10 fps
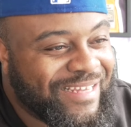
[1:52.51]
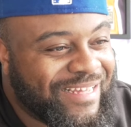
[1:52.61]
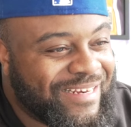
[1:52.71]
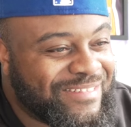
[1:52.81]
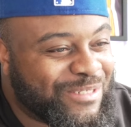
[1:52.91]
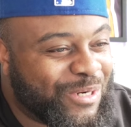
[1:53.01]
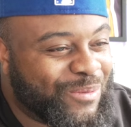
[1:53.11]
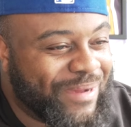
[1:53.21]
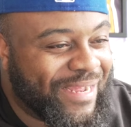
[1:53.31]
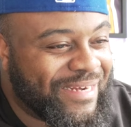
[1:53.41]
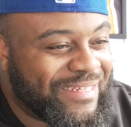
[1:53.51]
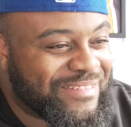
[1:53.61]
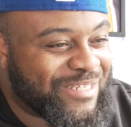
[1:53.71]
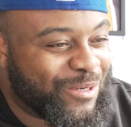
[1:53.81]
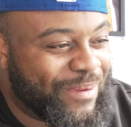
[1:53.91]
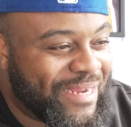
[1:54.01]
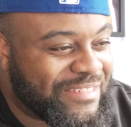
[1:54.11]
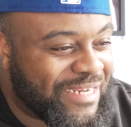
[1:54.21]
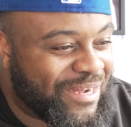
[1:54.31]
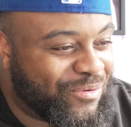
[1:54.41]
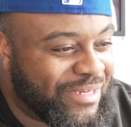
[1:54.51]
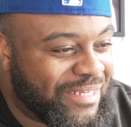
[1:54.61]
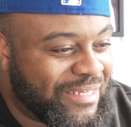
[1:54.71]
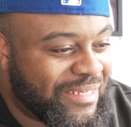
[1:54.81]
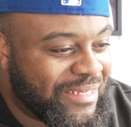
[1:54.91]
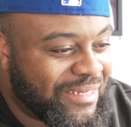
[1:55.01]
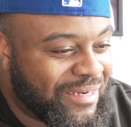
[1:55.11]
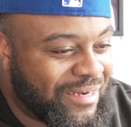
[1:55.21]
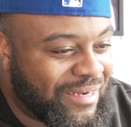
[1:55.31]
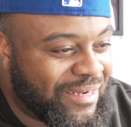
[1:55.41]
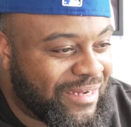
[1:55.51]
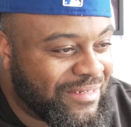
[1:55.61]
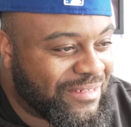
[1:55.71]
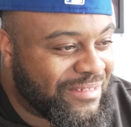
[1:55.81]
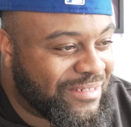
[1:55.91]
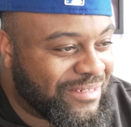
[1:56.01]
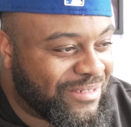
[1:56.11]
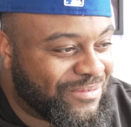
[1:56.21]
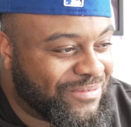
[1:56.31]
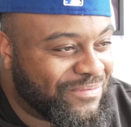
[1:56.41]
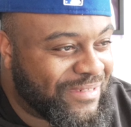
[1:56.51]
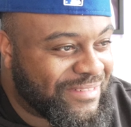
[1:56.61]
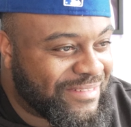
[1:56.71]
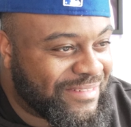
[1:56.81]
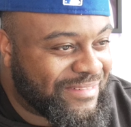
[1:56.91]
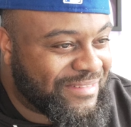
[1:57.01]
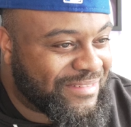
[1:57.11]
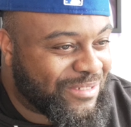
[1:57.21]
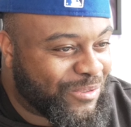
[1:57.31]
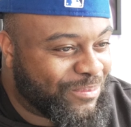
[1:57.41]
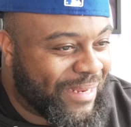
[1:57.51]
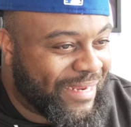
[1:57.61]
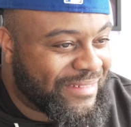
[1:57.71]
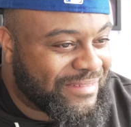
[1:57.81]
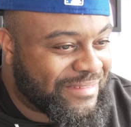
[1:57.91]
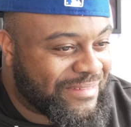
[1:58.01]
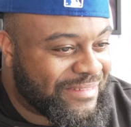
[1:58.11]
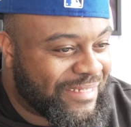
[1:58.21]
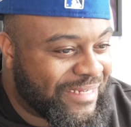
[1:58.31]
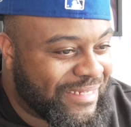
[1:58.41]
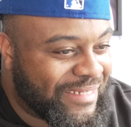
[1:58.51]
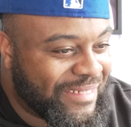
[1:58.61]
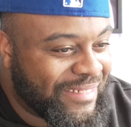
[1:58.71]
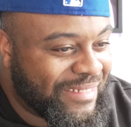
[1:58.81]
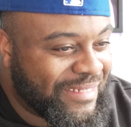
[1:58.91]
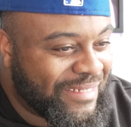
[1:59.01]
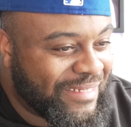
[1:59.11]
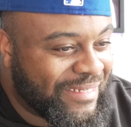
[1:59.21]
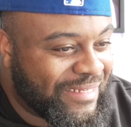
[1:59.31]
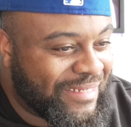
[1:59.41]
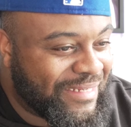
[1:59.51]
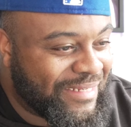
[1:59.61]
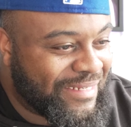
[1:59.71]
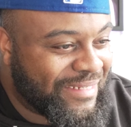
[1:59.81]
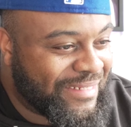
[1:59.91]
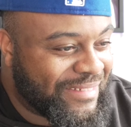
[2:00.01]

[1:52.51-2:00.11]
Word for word: let's go back. Let's go back, shall we? Uh, no, no, no, no go back to uh